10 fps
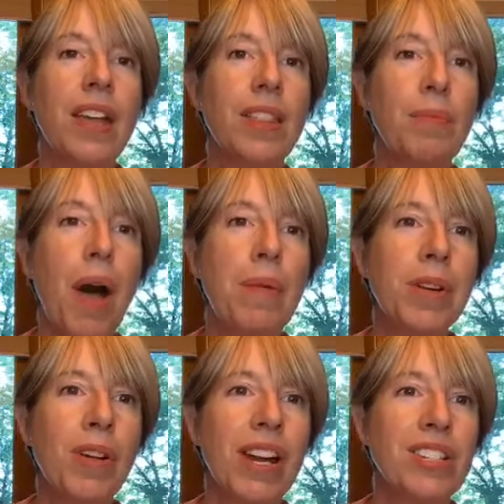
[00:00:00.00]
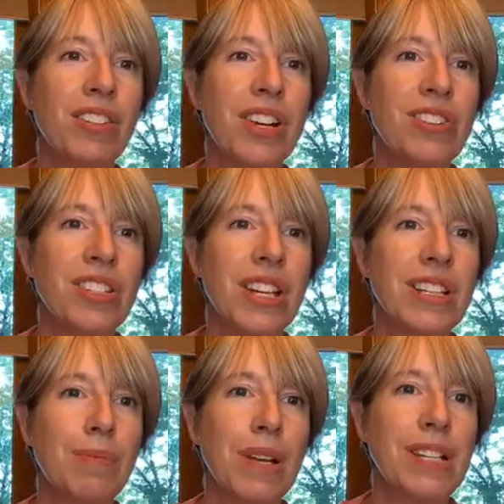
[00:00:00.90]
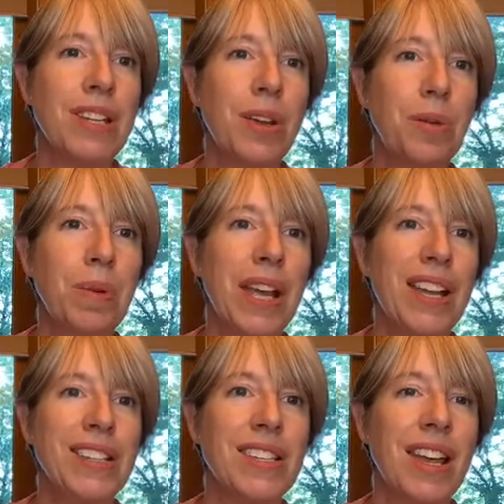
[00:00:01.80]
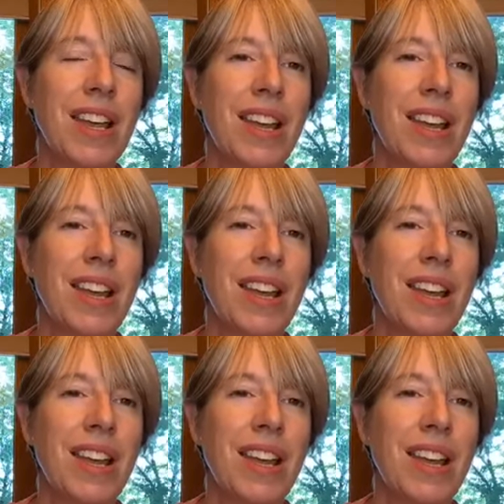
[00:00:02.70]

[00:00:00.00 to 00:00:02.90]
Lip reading: The pomegranates are interesting to me too, because